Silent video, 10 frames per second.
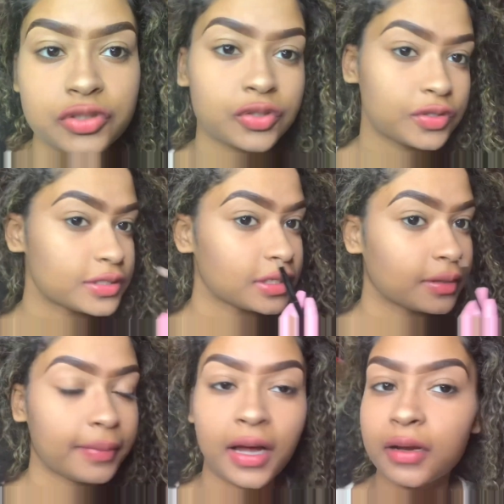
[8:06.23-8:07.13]
So you see
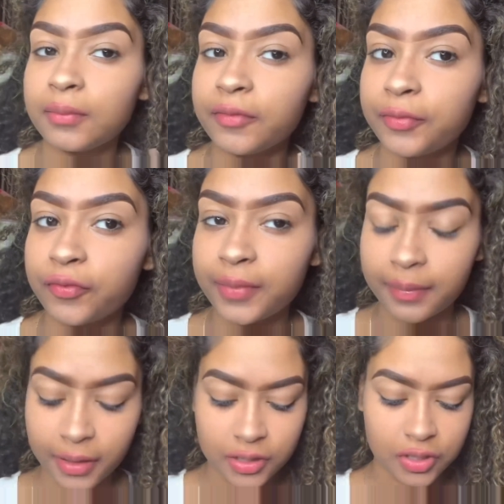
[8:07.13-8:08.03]
the bottom of both my
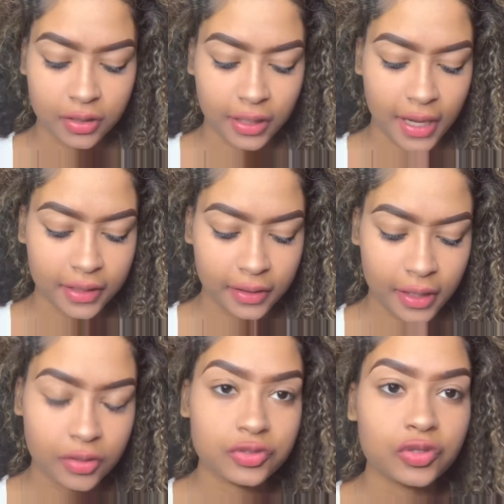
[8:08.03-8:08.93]
brows are lined
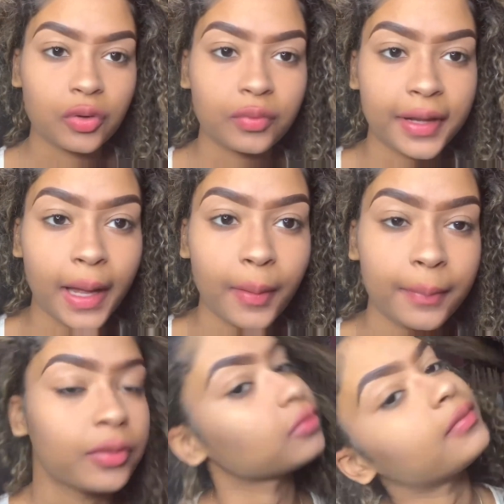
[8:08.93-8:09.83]
now. So now
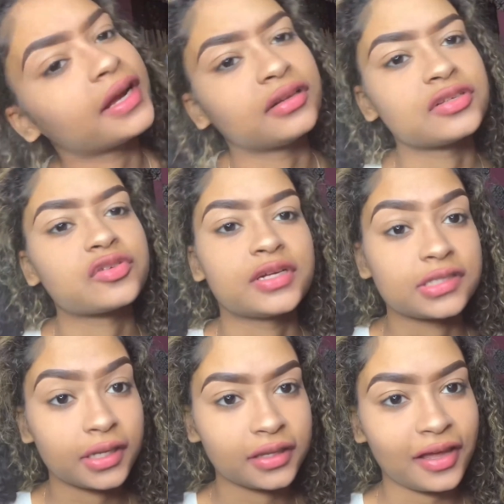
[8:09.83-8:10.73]
my hair looks
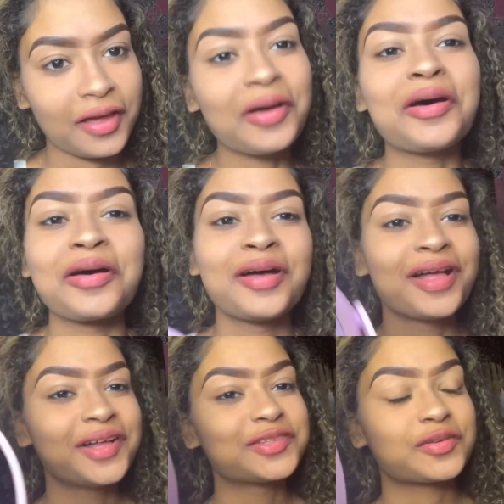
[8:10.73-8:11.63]
crazy like that.
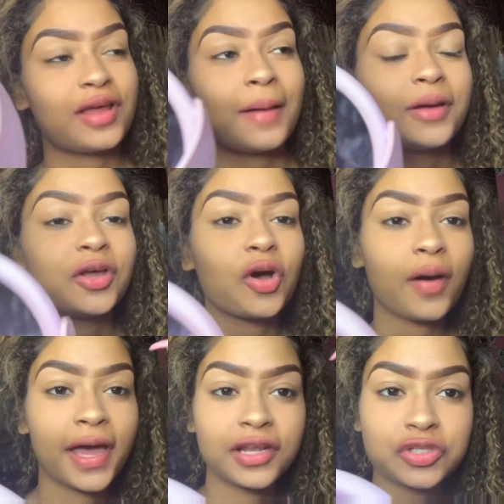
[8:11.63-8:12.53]
So now I'm gonna go
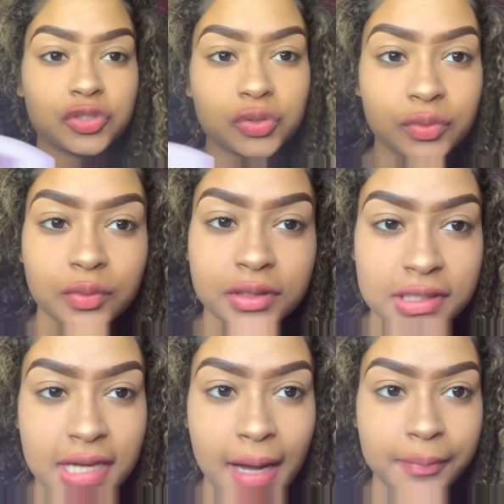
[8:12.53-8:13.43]
ahead and do the
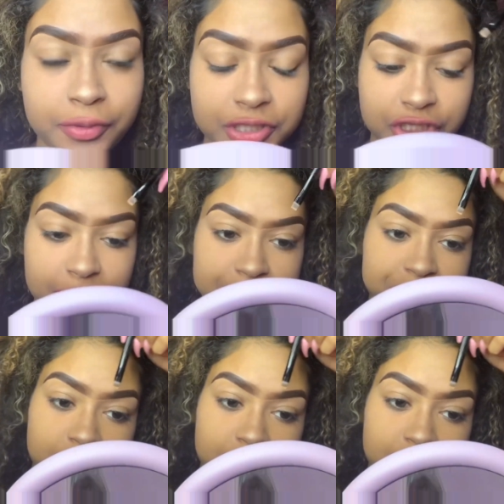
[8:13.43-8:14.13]
top portion.